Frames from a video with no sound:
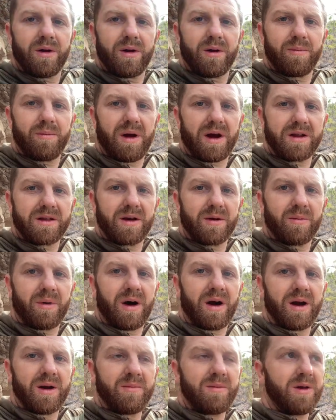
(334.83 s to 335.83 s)
back there
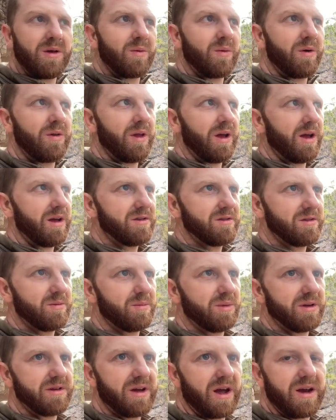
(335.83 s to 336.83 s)
behind me, the one that has the
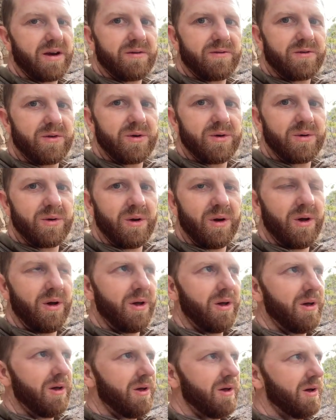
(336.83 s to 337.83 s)
pitaya fruit,
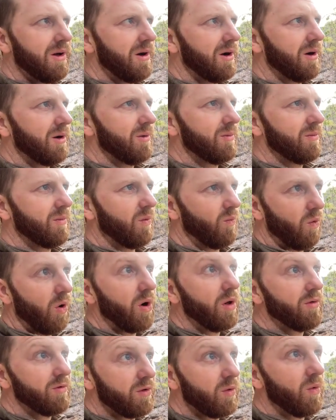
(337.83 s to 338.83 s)
one
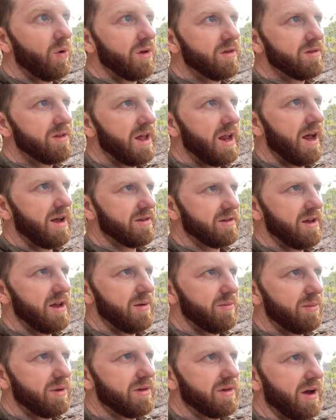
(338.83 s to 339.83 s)
of the ones that has a
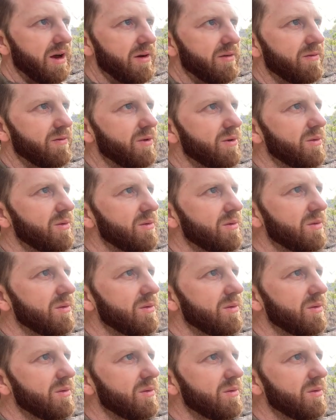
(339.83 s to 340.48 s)
pitaya fruit,